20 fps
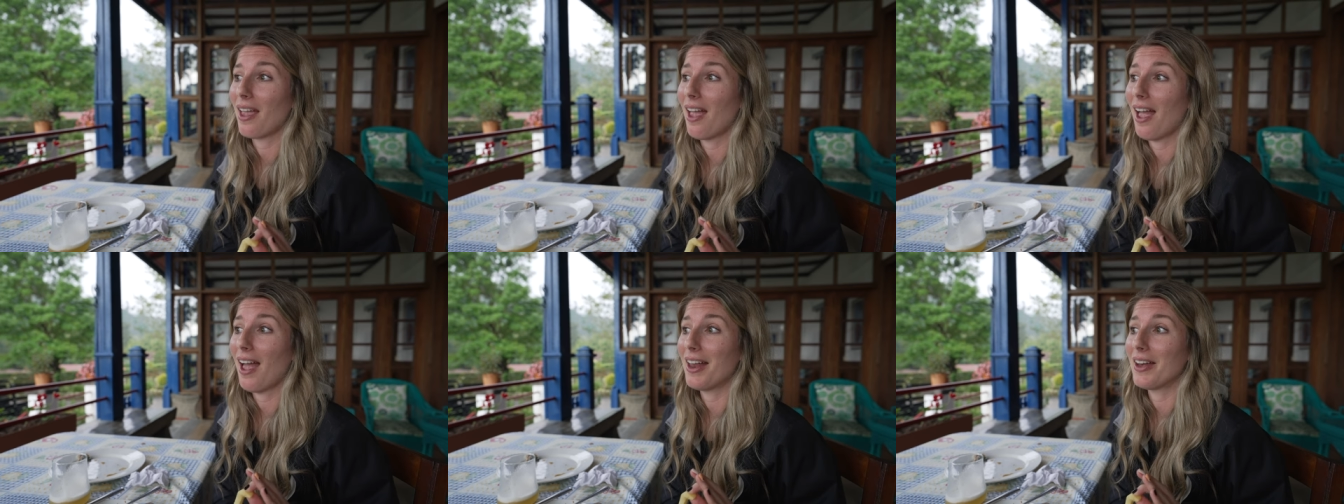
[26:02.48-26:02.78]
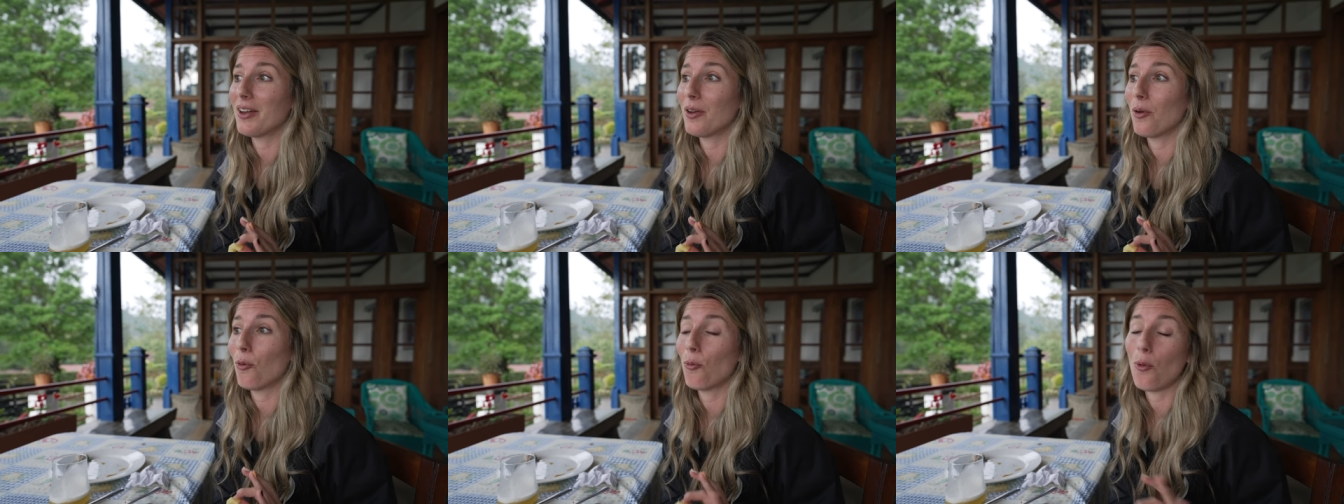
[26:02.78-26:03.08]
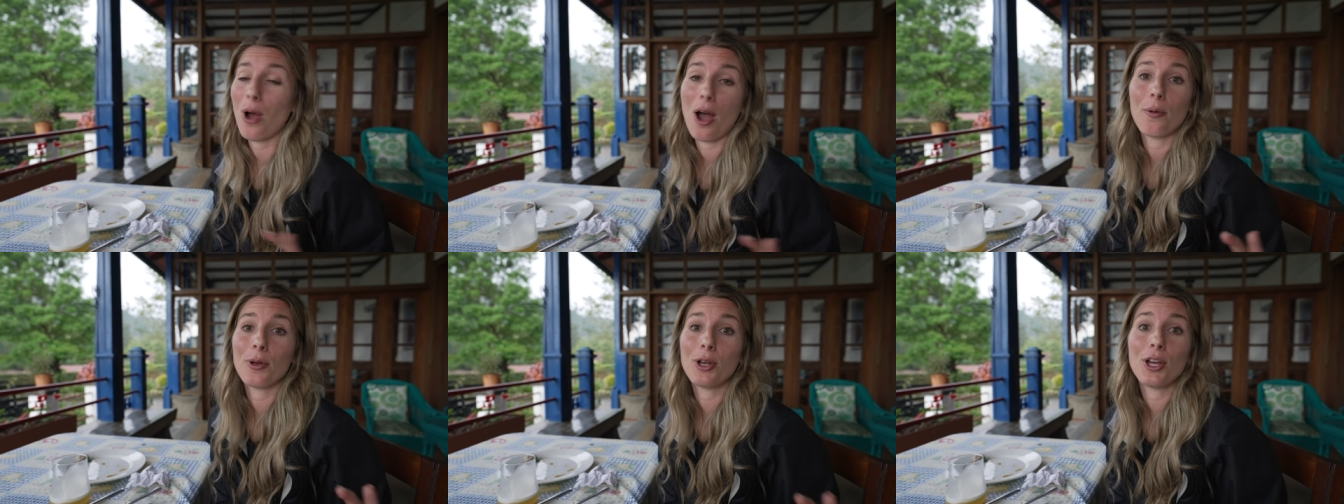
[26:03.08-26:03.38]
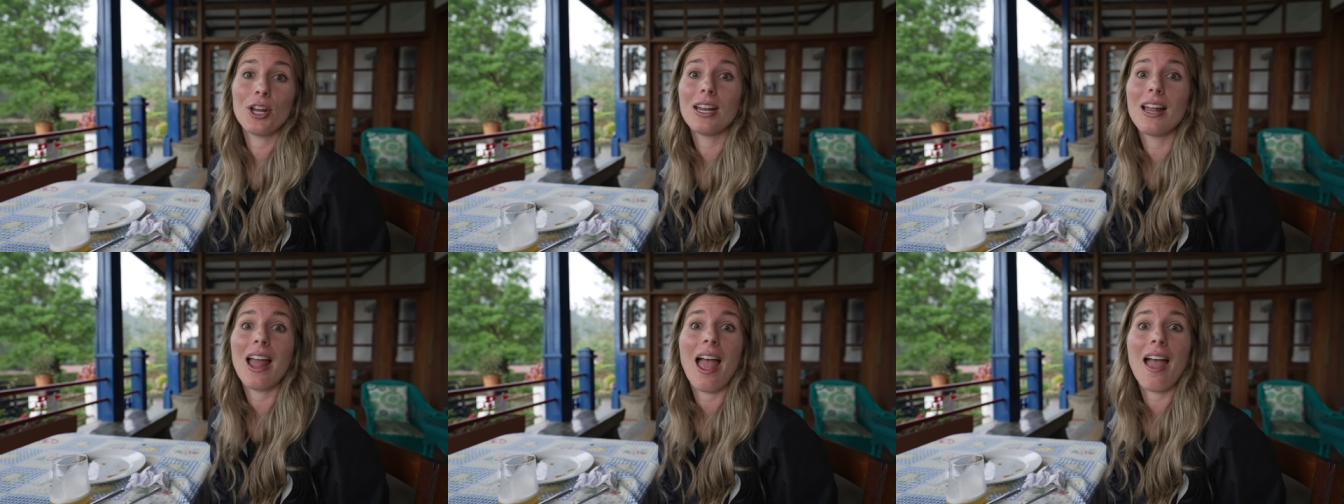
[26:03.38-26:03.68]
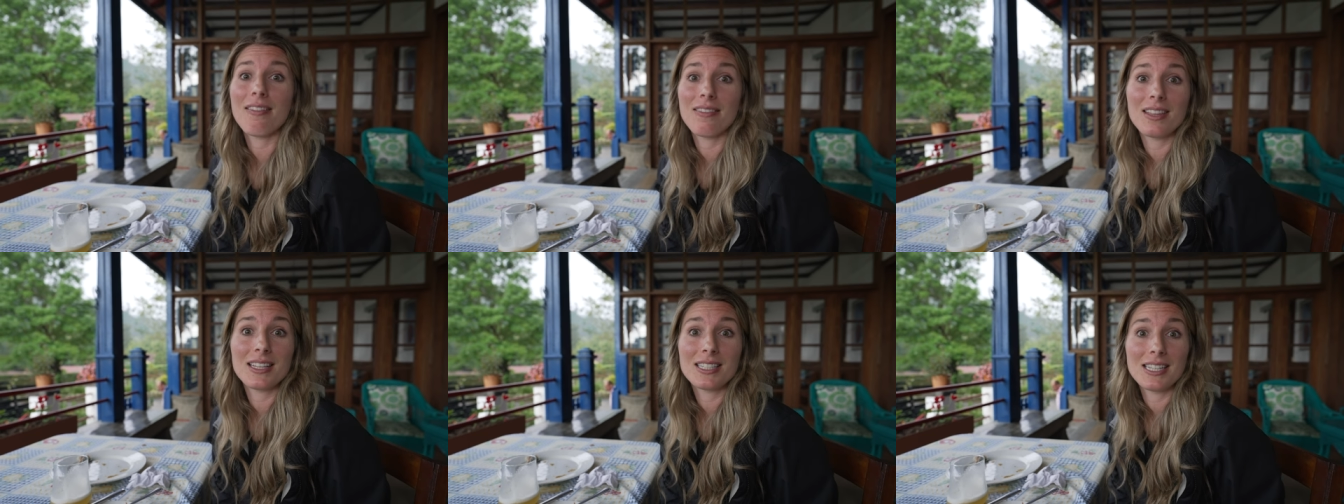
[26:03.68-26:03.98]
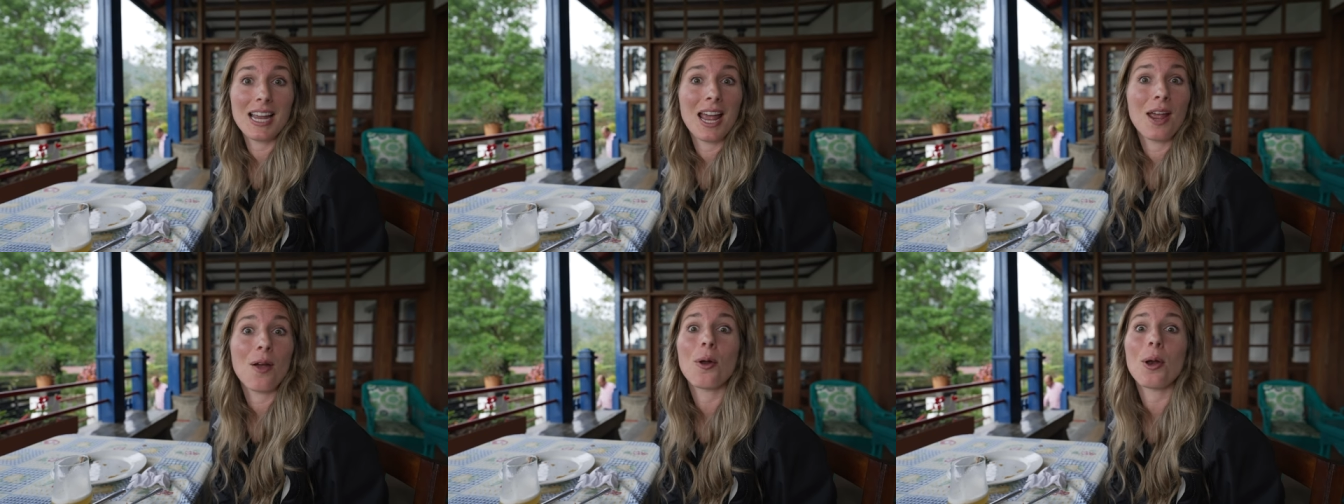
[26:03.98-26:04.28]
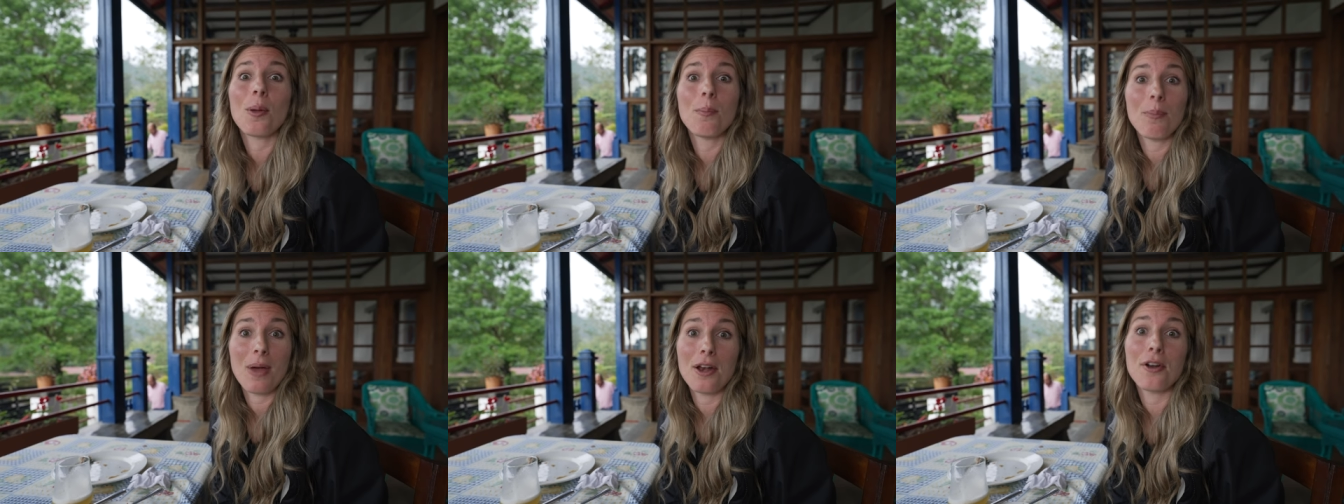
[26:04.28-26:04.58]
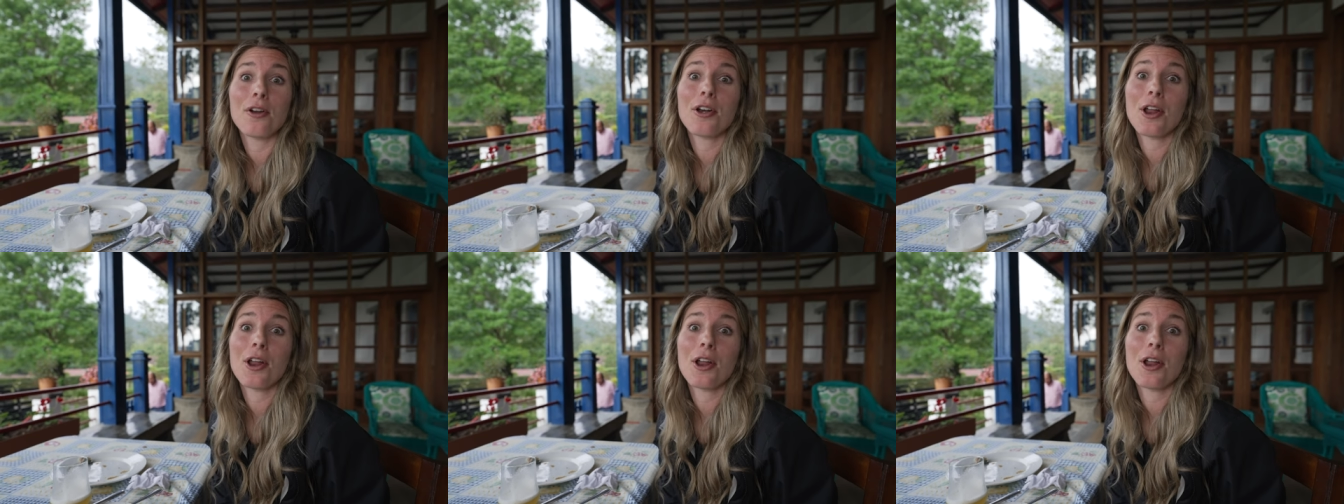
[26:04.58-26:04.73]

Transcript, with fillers: And wow, we couldn't end this day on a better